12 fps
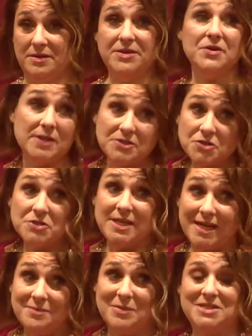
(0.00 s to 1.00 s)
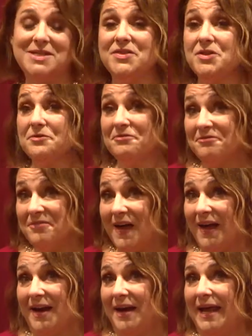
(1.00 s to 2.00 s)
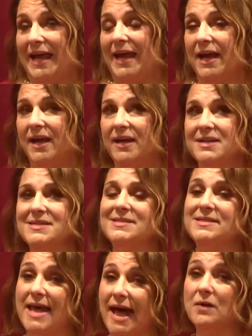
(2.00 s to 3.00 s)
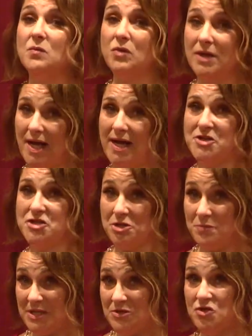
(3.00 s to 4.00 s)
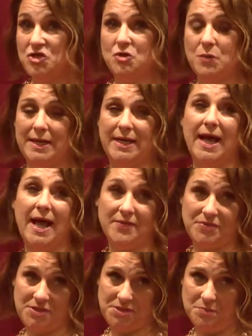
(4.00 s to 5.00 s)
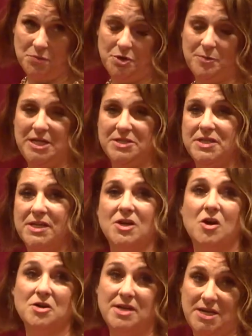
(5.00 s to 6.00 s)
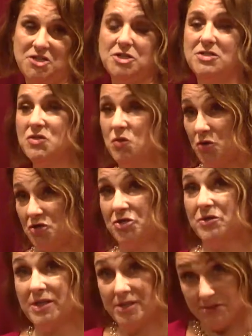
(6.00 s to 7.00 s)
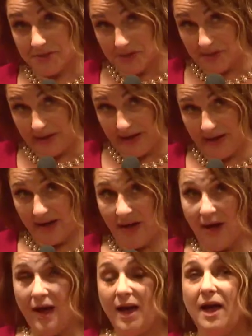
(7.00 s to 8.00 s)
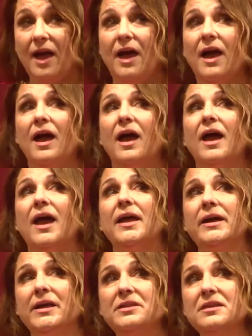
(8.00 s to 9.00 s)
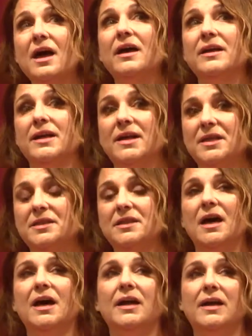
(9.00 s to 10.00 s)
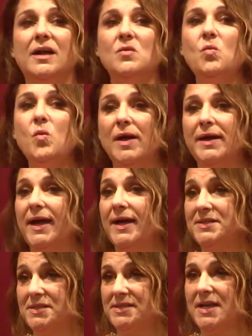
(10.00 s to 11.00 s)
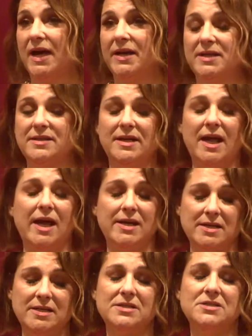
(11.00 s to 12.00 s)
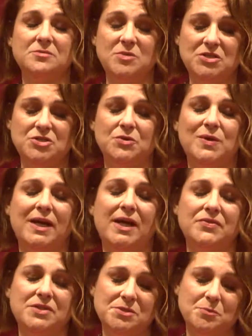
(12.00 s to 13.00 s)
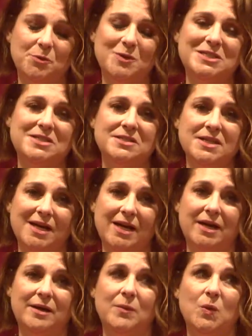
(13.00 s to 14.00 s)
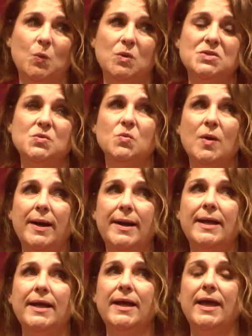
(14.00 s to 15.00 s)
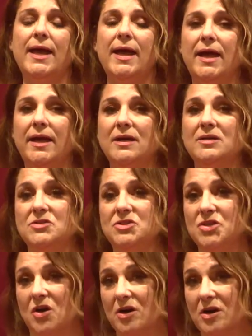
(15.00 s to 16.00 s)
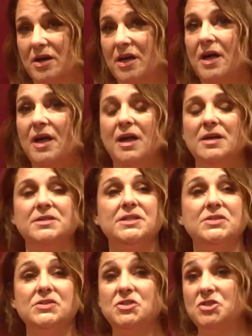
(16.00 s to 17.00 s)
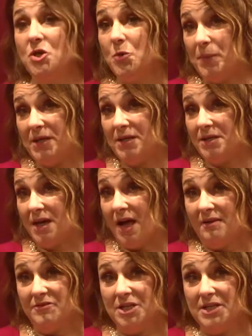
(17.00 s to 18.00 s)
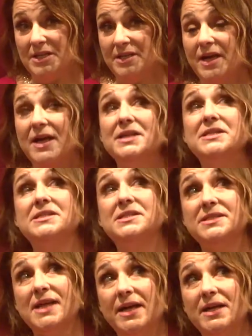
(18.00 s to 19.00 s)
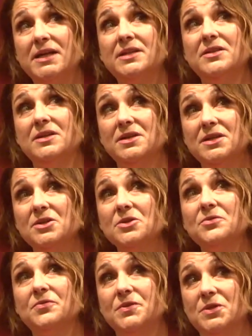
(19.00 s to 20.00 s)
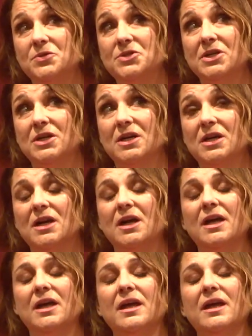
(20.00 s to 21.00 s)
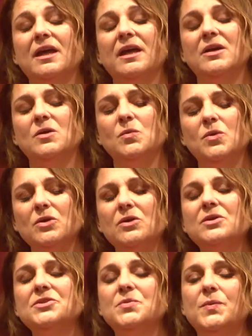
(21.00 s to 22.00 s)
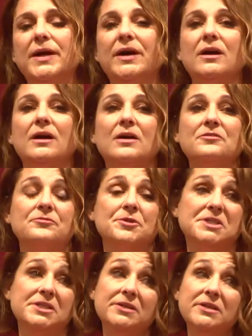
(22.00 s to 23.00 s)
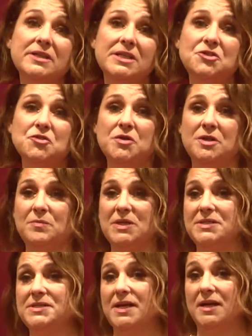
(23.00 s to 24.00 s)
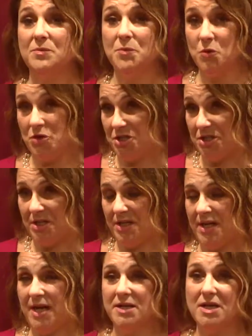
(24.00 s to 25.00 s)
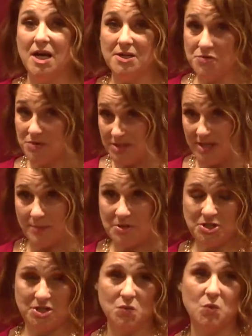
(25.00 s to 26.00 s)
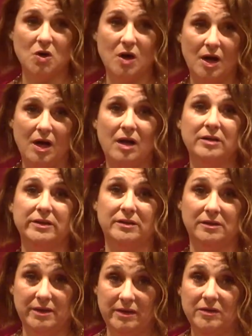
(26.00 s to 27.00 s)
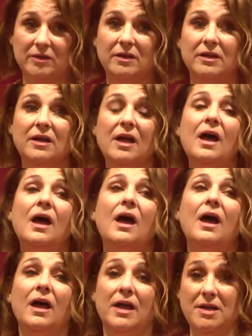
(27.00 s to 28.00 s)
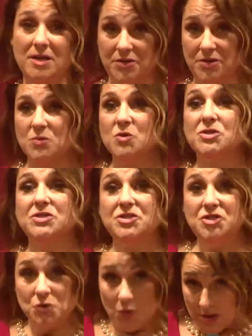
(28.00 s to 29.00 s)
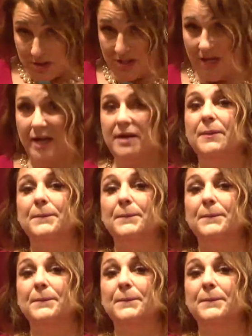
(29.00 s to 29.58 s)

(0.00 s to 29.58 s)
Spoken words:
entertainment and they're fun. And is that what I should be doing at this moment in our nation's tortured history? And I thought and I thought, and what I decided that I needed to be doing at this moment in time was writing a dark dystopian novel set in the near future in a world where fertility treatments and abortion and contraception were all illegal. In other words, Georgia.